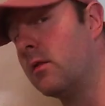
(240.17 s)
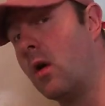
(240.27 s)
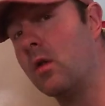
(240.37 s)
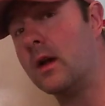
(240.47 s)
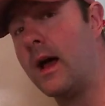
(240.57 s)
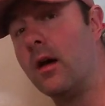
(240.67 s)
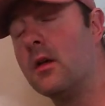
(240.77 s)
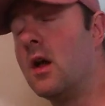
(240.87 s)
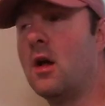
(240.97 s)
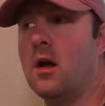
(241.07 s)
and roll it
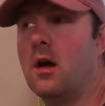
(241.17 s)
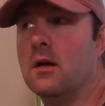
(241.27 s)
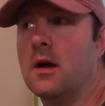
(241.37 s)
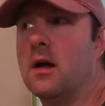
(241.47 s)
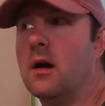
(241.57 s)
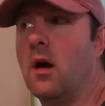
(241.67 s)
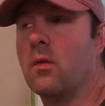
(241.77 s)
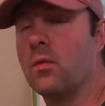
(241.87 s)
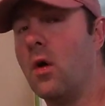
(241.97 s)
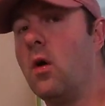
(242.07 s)
out.
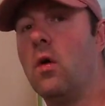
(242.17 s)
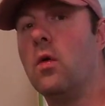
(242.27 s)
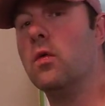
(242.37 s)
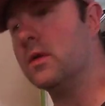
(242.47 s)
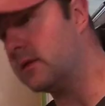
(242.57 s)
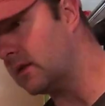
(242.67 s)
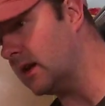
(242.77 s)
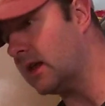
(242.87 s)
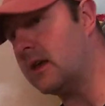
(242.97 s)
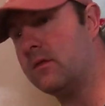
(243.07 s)
A roll is
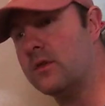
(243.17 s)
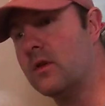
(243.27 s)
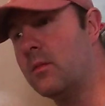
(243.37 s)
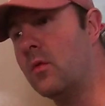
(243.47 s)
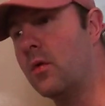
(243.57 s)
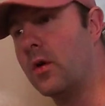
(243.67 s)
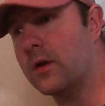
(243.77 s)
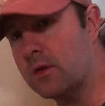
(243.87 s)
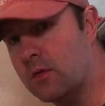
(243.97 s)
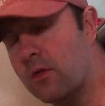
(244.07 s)
going to give you a
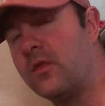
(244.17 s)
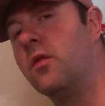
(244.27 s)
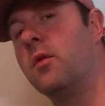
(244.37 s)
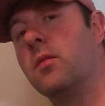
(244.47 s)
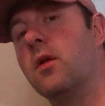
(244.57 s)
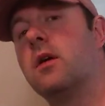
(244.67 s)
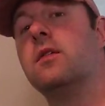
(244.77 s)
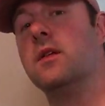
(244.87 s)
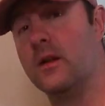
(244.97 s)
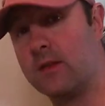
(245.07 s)
more uniform look
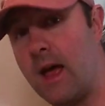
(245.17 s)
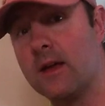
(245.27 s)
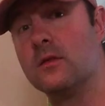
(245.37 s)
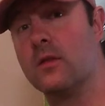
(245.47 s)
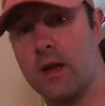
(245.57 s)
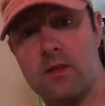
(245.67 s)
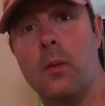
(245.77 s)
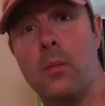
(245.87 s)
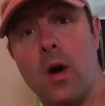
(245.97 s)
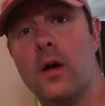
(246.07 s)
than a text like
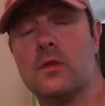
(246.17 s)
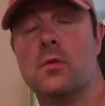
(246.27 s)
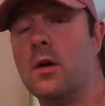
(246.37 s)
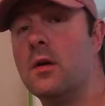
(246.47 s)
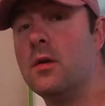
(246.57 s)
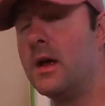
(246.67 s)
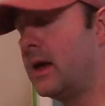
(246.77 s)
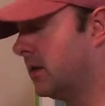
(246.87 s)
the brush will.